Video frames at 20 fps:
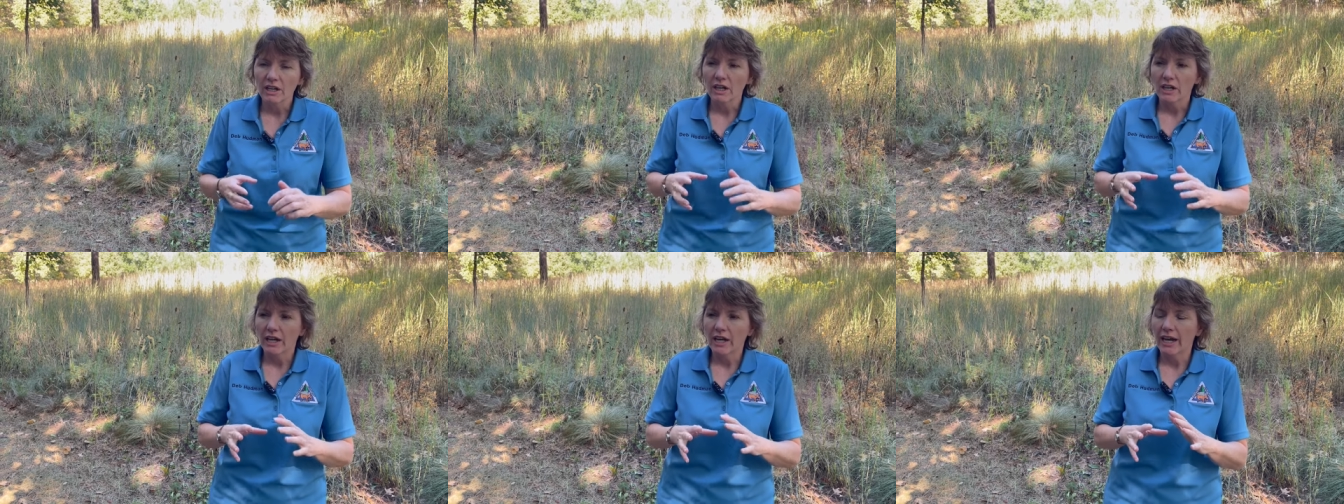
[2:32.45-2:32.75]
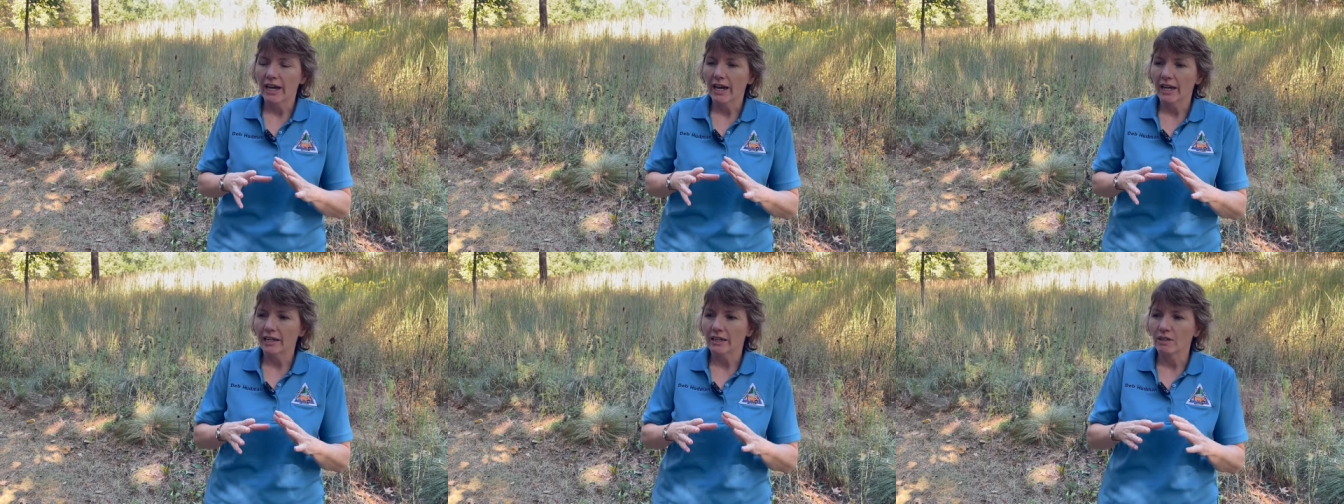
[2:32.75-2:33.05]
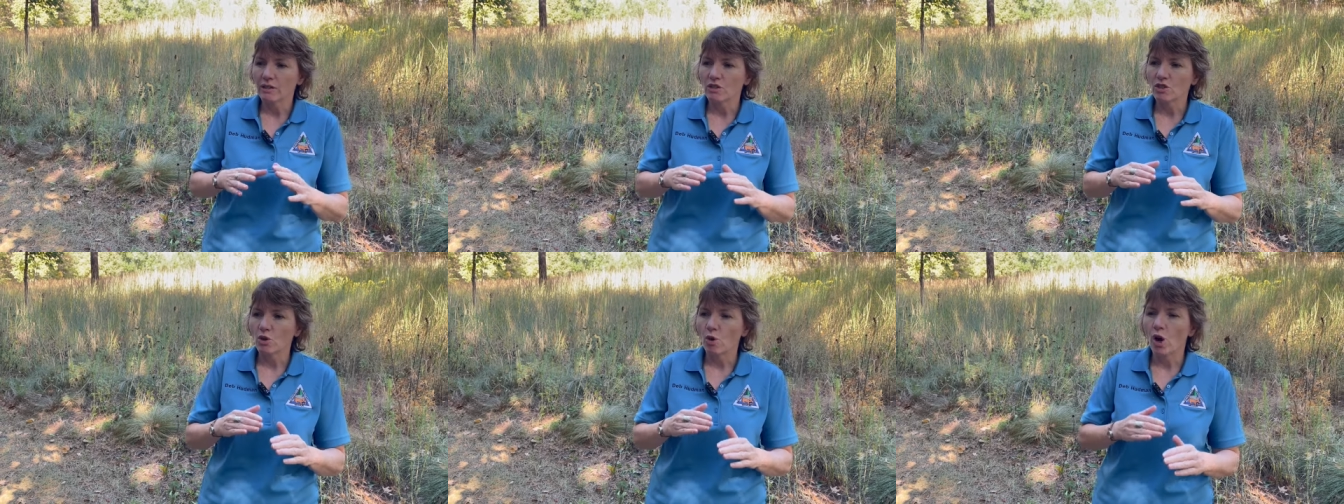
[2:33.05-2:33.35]

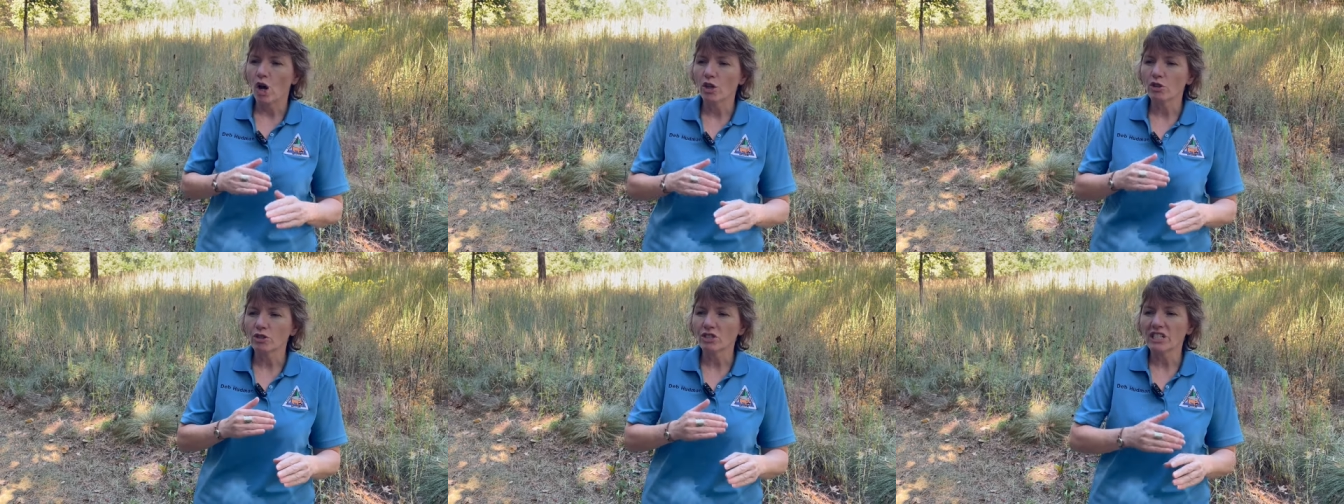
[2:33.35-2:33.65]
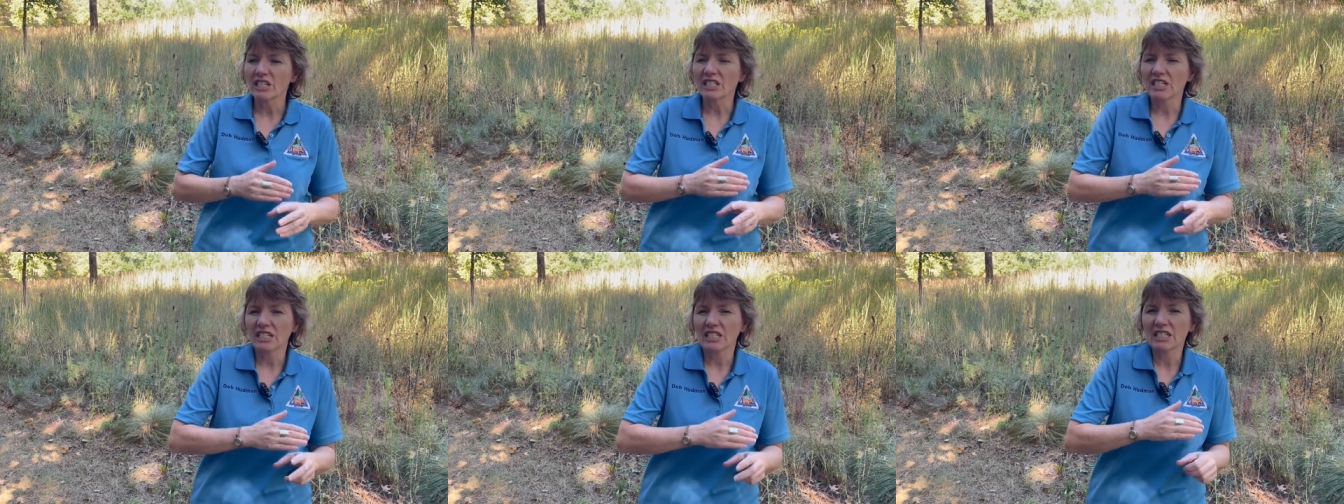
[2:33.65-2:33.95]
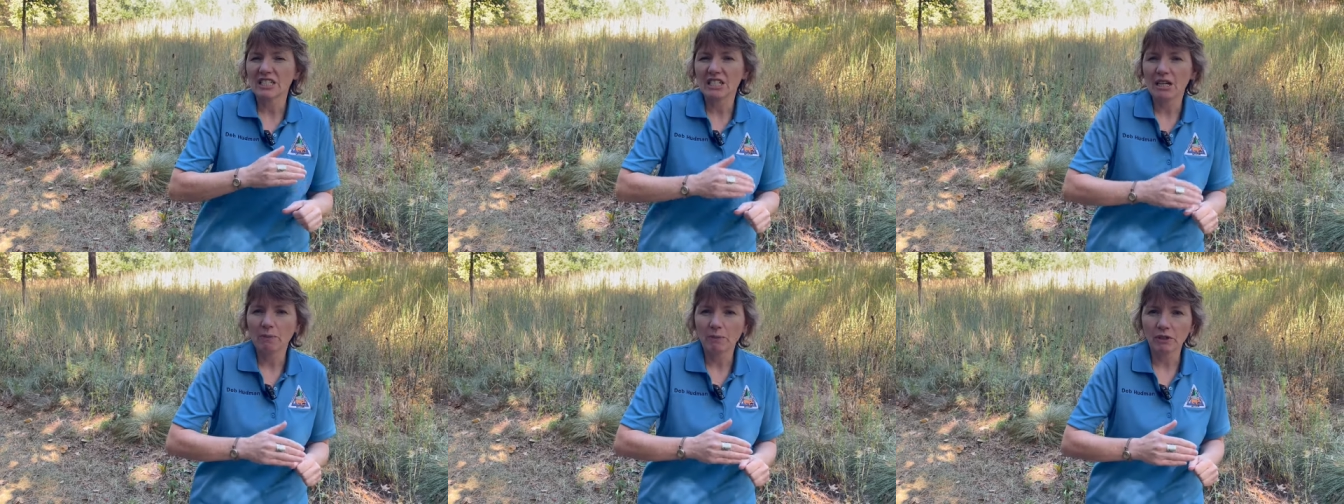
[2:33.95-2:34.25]
And so all those things that
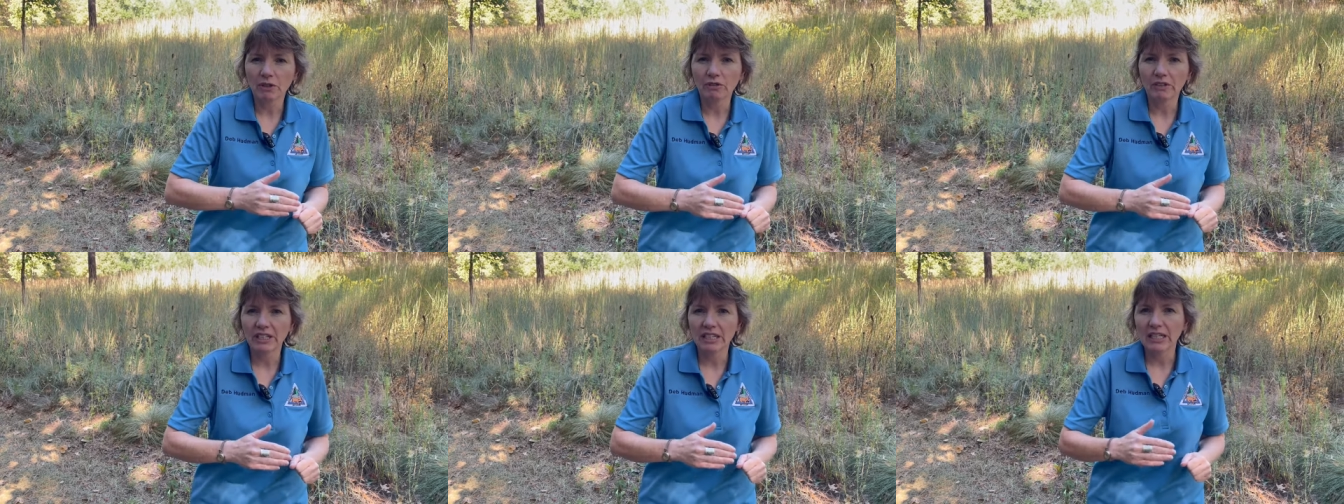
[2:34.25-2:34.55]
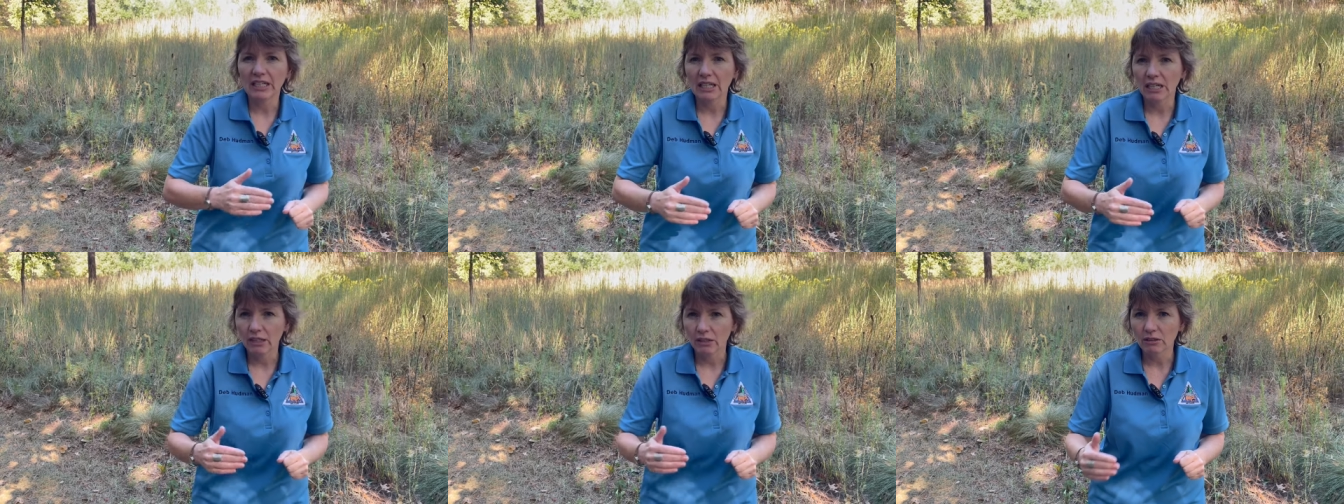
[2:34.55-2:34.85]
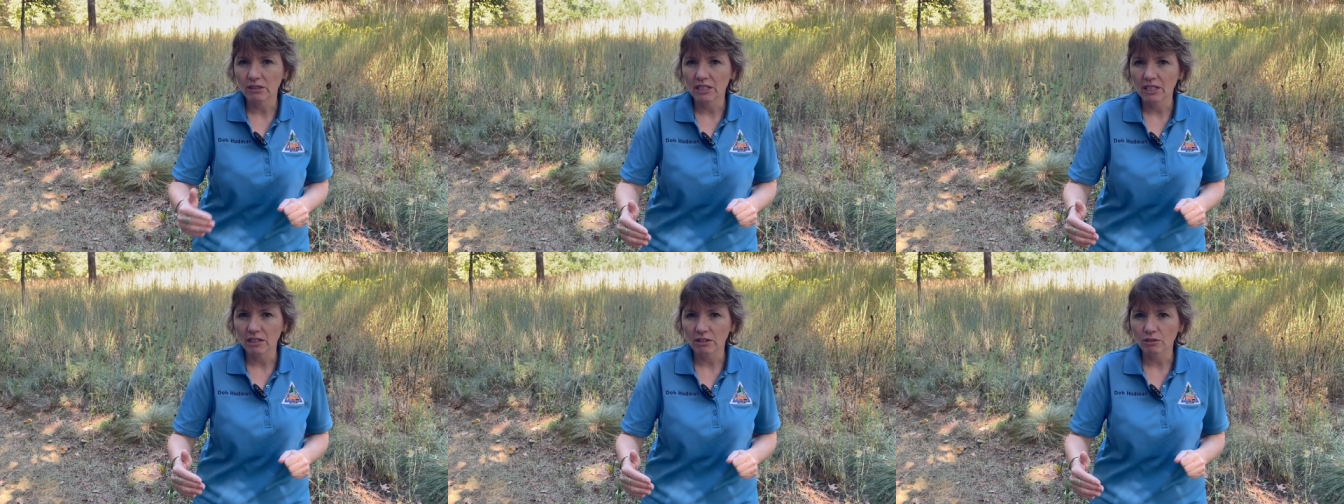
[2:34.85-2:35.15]
typically kill
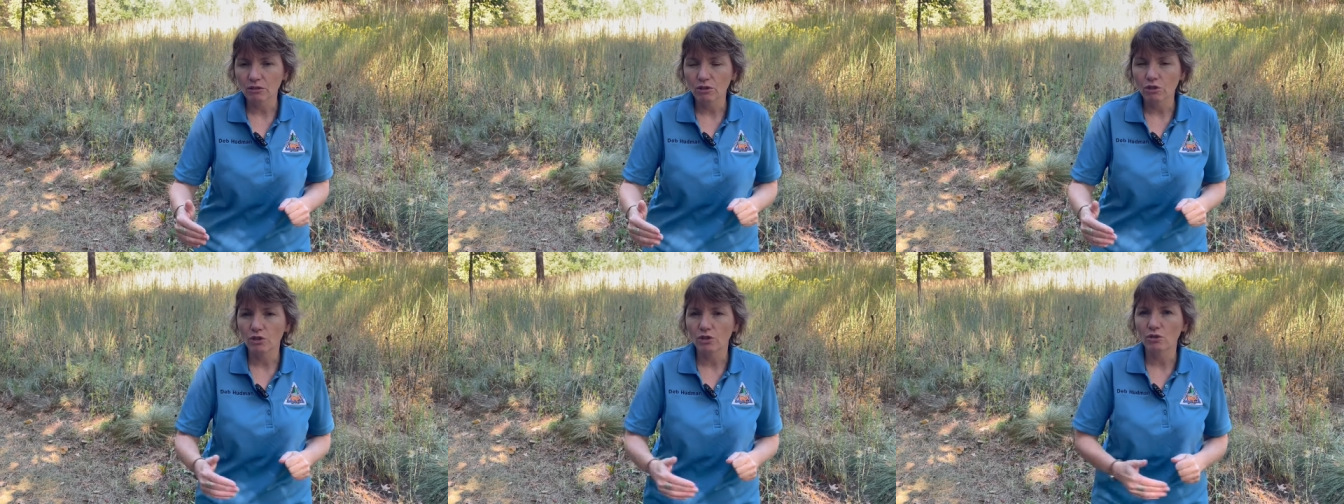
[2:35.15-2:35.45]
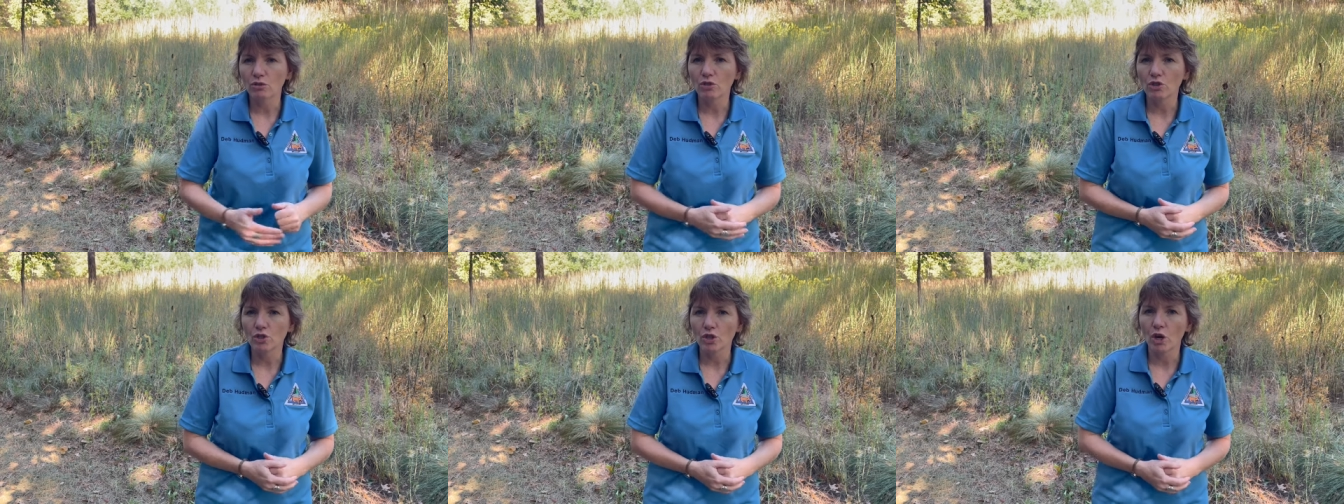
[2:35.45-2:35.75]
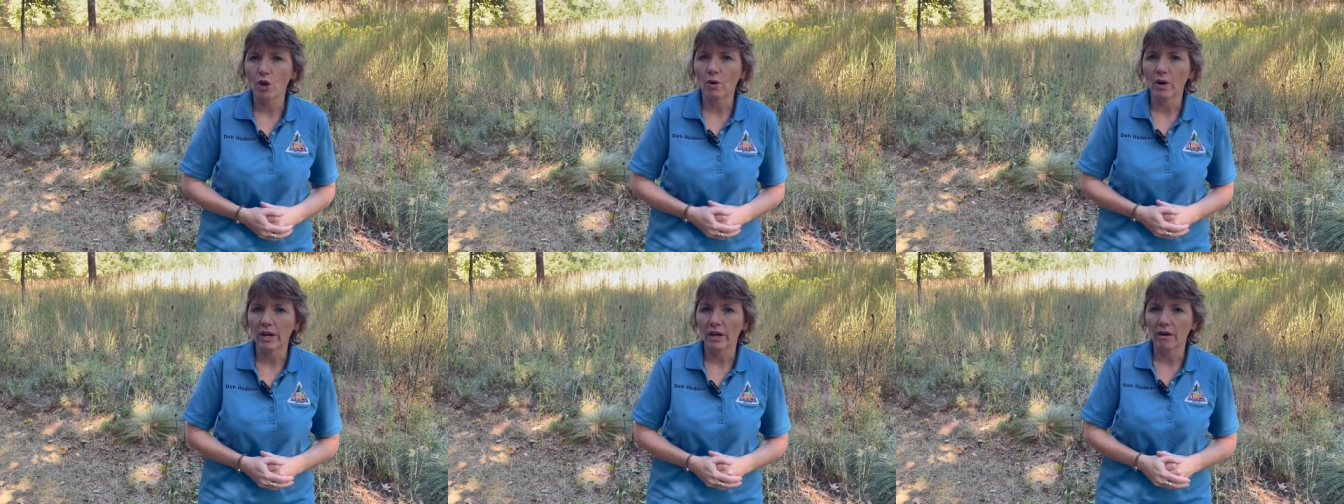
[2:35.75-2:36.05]
deer do
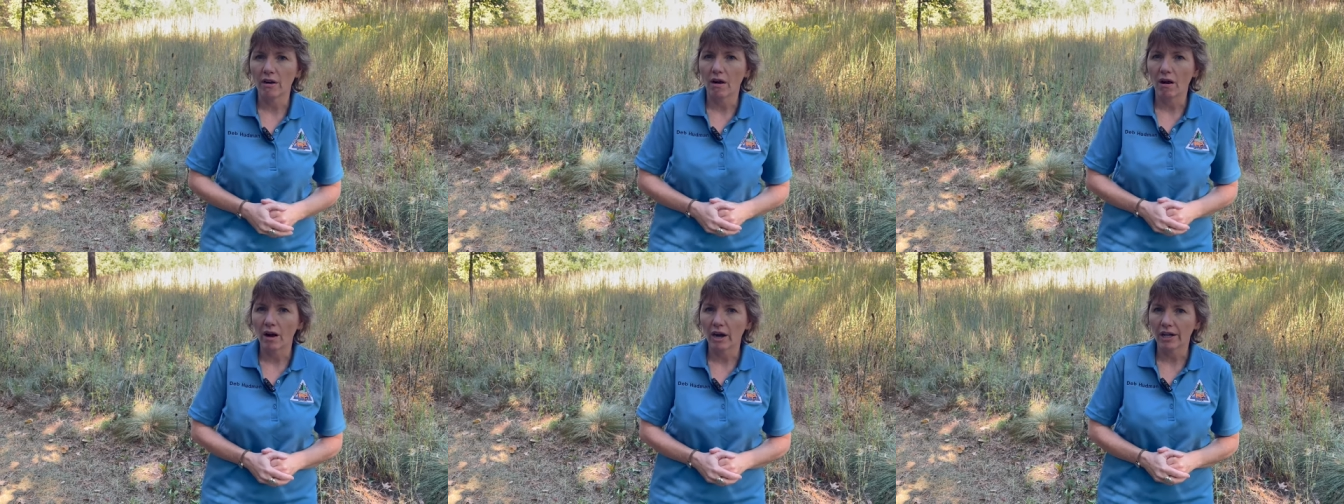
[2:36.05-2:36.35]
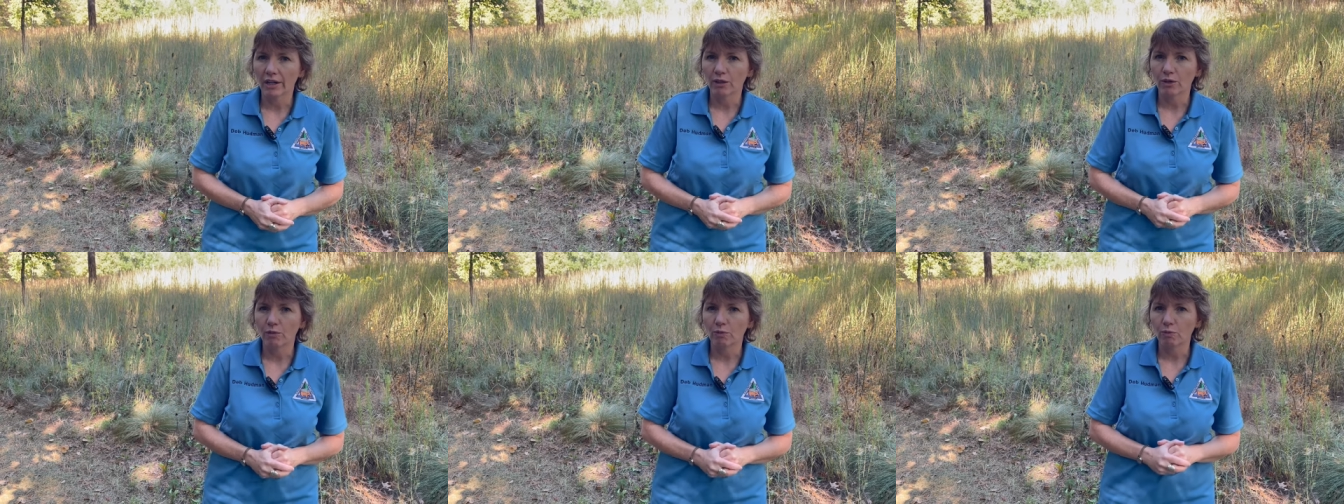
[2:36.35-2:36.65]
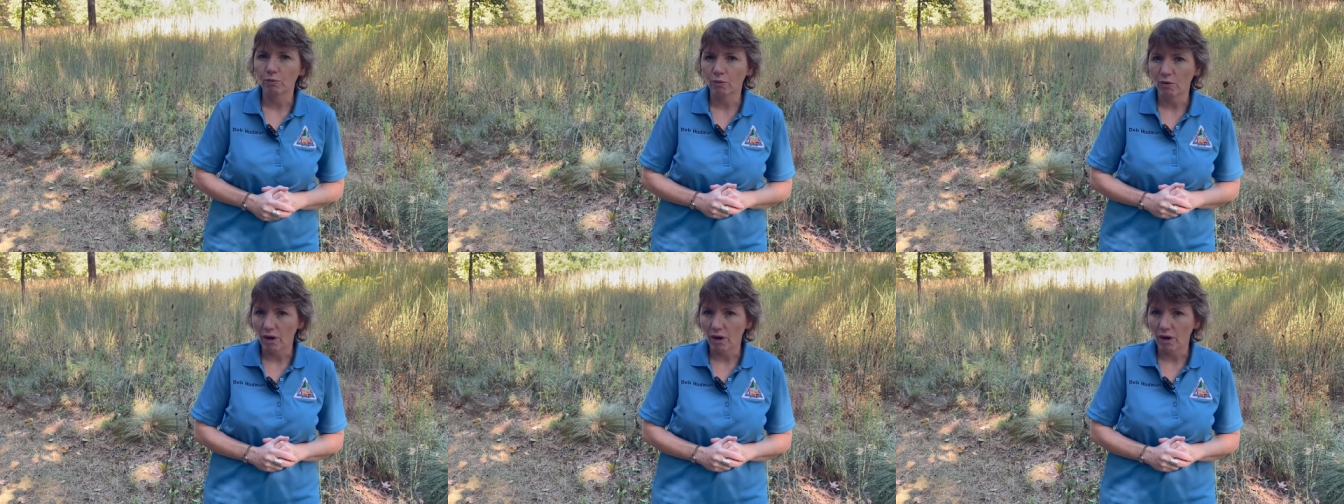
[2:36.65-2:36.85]
so at a higher